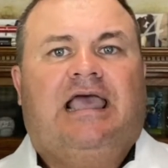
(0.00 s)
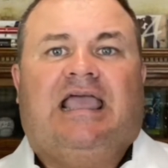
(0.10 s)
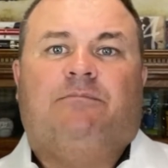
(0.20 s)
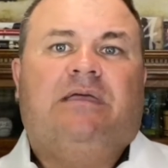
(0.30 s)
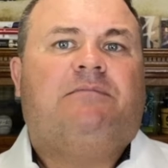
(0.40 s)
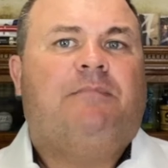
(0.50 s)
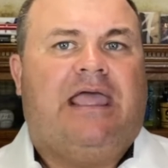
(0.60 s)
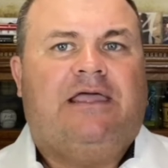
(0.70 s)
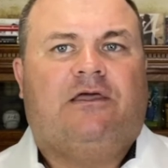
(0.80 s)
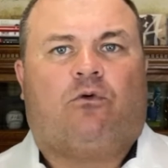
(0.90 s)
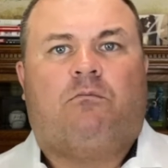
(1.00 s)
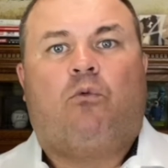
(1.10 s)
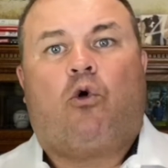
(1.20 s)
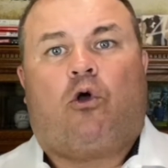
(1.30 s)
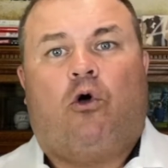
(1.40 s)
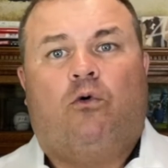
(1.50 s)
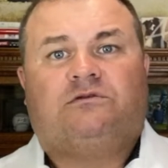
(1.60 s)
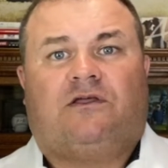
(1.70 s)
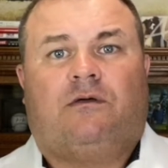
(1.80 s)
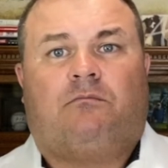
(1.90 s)
In mid-May, there were more homes
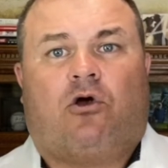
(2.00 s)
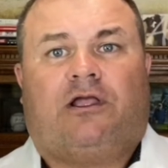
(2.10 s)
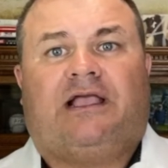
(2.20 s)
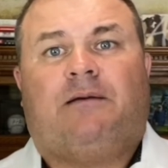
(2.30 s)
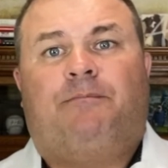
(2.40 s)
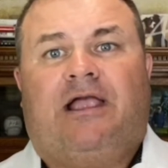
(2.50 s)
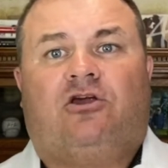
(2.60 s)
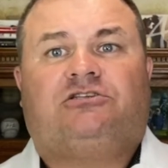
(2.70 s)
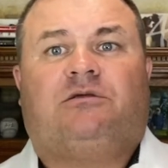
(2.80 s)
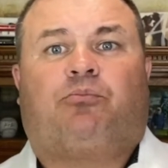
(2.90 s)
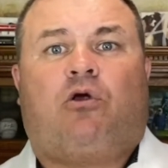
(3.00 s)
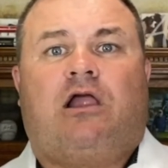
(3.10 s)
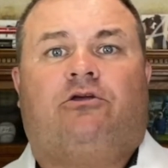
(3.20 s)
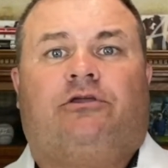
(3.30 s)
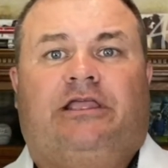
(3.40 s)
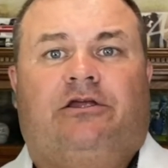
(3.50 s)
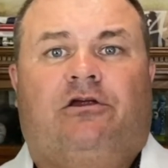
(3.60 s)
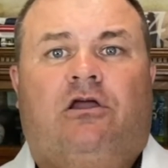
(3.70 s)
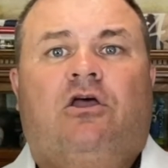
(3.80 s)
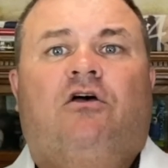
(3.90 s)
on the market compared to the prior year